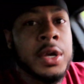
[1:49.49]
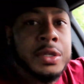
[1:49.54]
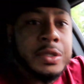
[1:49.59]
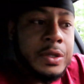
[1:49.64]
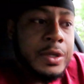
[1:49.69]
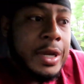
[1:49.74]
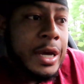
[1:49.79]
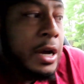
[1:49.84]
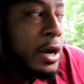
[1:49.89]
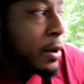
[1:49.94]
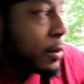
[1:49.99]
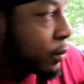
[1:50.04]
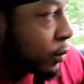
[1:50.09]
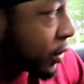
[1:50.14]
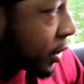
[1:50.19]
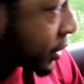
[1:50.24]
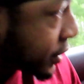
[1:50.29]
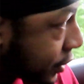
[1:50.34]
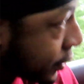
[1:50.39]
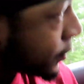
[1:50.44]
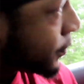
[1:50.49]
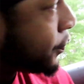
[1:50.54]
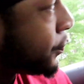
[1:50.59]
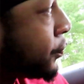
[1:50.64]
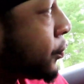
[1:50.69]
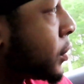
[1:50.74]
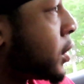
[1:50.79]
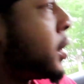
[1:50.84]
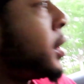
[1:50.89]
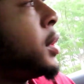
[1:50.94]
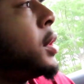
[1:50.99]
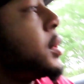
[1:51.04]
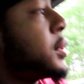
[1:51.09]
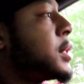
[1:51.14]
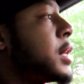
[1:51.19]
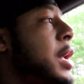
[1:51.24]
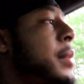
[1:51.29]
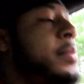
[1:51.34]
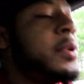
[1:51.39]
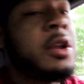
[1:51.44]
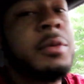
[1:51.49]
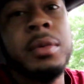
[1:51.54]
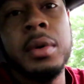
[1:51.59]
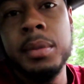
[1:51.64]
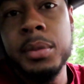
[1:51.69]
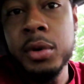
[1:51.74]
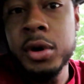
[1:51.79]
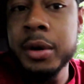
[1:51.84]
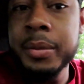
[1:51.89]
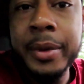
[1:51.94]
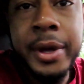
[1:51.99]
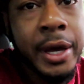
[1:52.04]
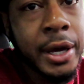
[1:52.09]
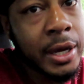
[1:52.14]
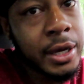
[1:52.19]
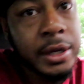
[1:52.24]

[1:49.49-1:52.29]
So now I'm rushing, trying to meet up my boy, man.